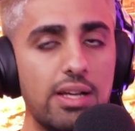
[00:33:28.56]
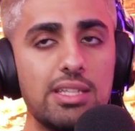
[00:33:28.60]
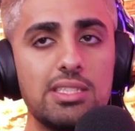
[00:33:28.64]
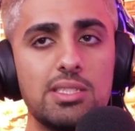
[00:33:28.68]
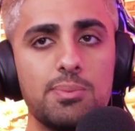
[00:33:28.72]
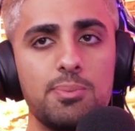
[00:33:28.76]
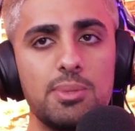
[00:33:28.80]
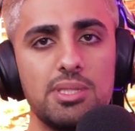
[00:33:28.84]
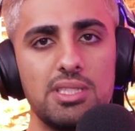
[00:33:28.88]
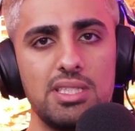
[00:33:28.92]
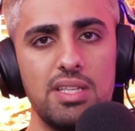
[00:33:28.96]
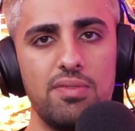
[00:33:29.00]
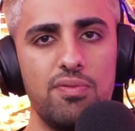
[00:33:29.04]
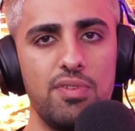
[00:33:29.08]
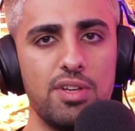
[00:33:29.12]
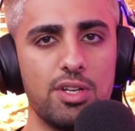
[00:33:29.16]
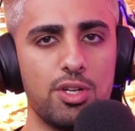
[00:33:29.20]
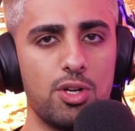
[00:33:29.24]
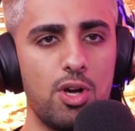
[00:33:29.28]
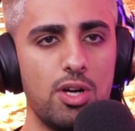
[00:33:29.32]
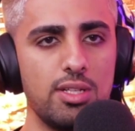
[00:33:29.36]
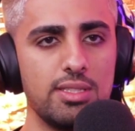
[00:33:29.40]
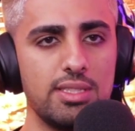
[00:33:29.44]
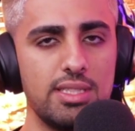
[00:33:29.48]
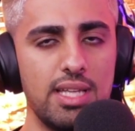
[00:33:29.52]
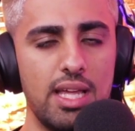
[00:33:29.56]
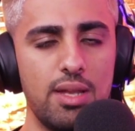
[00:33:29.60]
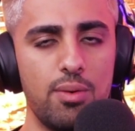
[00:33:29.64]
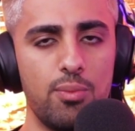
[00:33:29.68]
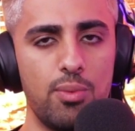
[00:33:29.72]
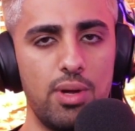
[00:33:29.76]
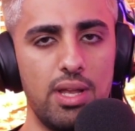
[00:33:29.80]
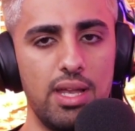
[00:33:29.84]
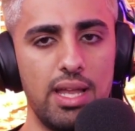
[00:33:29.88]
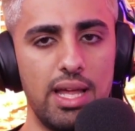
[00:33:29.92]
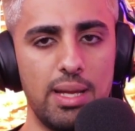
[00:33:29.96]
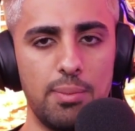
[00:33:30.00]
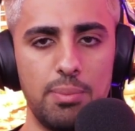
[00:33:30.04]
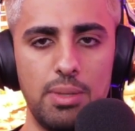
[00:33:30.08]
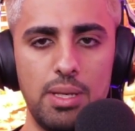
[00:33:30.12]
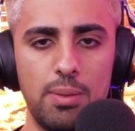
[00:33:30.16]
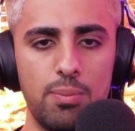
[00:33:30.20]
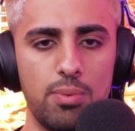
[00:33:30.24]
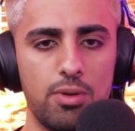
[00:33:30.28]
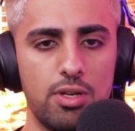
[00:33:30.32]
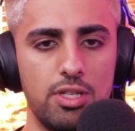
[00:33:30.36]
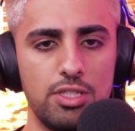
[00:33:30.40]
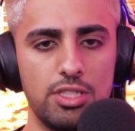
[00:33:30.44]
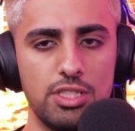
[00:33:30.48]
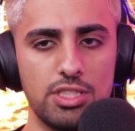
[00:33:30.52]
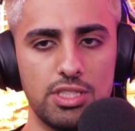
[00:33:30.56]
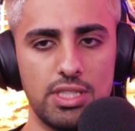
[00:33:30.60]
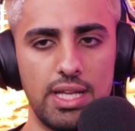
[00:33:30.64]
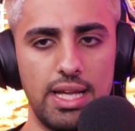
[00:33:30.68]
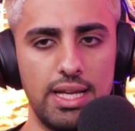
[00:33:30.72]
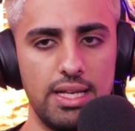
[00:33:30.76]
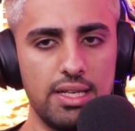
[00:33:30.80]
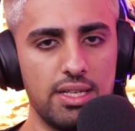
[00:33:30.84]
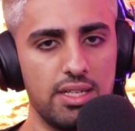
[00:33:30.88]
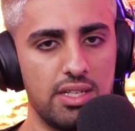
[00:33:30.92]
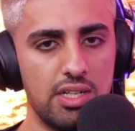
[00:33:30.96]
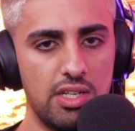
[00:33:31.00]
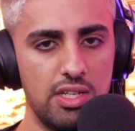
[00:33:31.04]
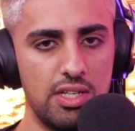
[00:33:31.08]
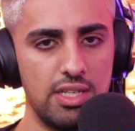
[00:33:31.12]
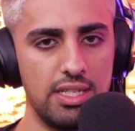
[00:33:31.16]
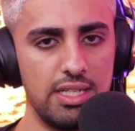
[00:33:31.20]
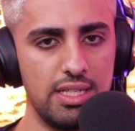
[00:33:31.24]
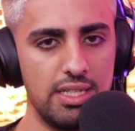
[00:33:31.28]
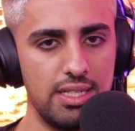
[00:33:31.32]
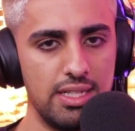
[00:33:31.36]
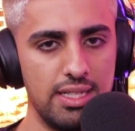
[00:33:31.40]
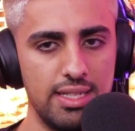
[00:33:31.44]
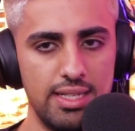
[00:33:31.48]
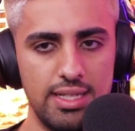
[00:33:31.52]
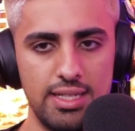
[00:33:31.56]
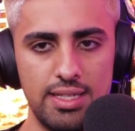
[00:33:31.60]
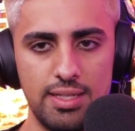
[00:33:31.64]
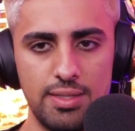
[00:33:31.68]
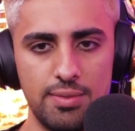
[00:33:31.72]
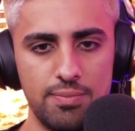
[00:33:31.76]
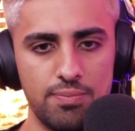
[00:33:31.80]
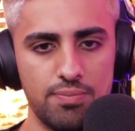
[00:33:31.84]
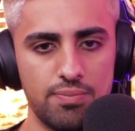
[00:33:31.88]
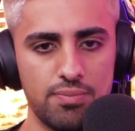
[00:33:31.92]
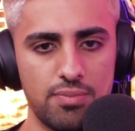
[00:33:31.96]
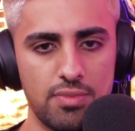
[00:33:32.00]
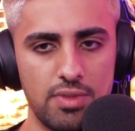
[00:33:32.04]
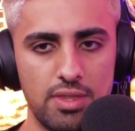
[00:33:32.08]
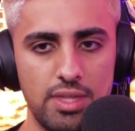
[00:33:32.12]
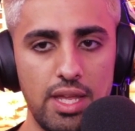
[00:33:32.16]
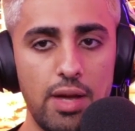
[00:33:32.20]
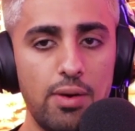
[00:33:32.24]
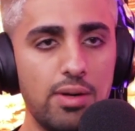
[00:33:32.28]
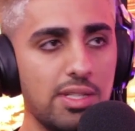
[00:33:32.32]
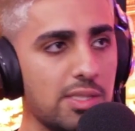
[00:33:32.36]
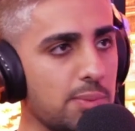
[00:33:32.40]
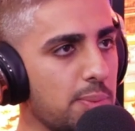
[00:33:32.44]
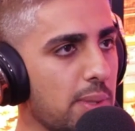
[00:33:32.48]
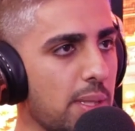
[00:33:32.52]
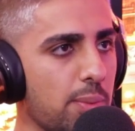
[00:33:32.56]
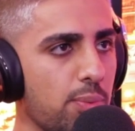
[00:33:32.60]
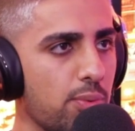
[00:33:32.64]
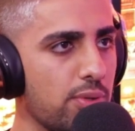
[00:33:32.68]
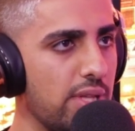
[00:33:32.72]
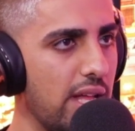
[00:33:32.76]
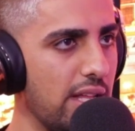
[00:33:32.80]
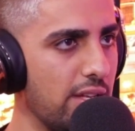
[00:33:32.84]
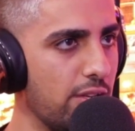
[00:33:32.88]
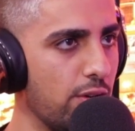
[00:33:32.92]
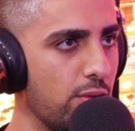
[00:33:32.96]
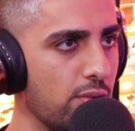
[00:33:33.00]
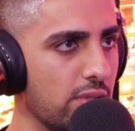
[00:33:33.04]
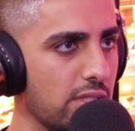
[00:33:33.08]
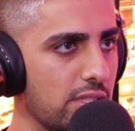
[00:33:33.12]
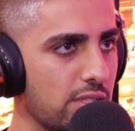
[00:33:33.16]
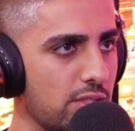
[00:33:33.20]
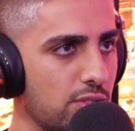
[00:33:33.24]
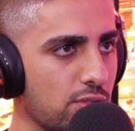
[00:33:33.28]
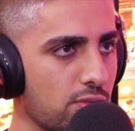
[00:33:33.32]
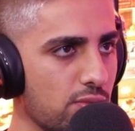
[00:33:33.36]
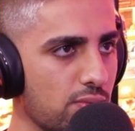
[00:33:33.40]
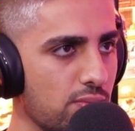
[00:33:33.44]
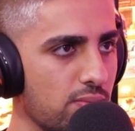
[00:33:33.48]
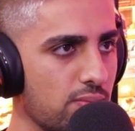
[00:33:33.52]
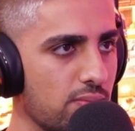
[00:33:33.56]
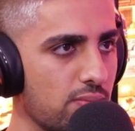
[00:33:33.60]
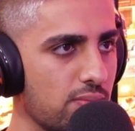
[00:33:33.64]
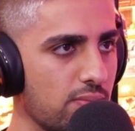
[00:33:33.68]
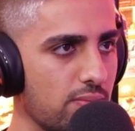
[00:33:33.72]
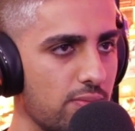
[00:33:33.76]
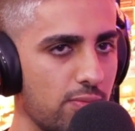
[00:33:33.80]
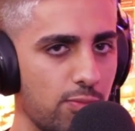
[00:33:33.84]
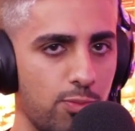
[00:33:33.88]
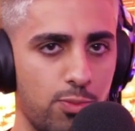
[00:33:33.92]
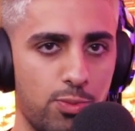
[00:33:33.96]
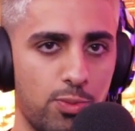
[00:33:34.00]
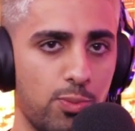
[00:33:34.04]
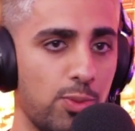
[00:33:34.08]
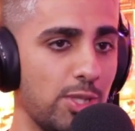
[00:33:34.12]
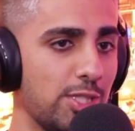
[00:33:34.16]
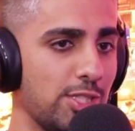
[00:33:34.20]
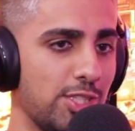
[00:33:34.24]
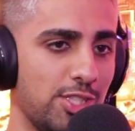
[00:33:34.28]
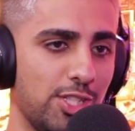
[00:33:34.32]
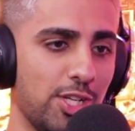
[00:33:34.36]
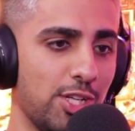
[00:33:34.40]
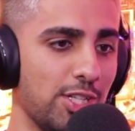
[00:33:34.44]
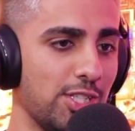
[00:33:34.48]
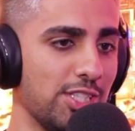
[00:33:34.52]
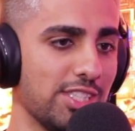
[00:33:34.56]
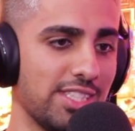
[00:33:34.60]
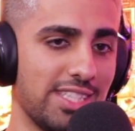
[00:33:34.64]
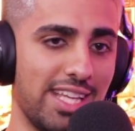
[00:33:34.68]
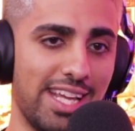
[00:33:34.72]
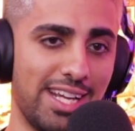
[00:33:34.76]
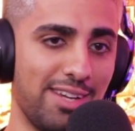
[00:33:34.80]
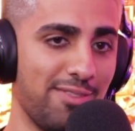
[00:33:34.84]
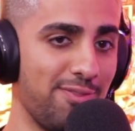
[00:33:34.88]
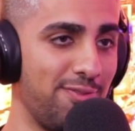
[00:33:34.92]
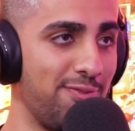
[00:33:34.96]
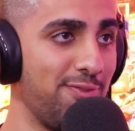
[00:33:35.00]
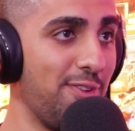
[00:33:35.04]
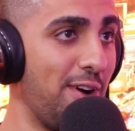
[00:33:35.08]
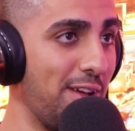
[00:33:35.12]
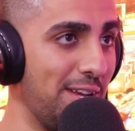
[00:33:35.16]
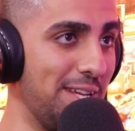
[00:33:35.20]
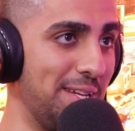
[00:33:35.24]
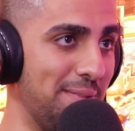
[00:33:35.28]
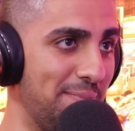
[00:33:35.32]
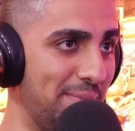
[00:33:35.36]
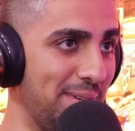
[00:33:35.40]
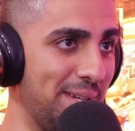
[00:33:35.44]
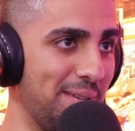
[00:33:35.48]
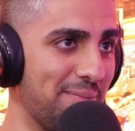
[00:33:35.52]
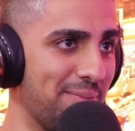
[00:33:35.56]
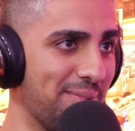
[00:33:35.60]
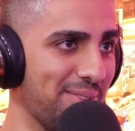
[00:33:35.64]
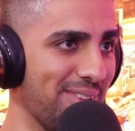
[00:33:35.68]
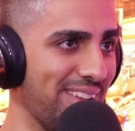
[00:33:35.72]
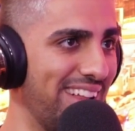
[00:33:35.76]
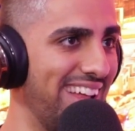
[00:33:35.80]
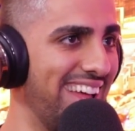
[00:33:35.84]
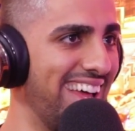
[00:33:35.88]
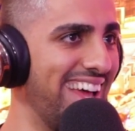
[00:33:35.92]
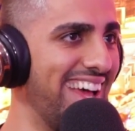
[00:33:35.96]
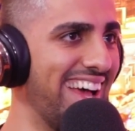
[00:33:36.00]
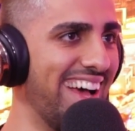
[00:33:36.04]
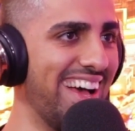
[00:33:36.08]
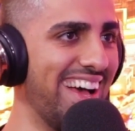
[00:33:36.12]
There is specific content when like people are just like, there is people that don't need to, which they're just like funny people.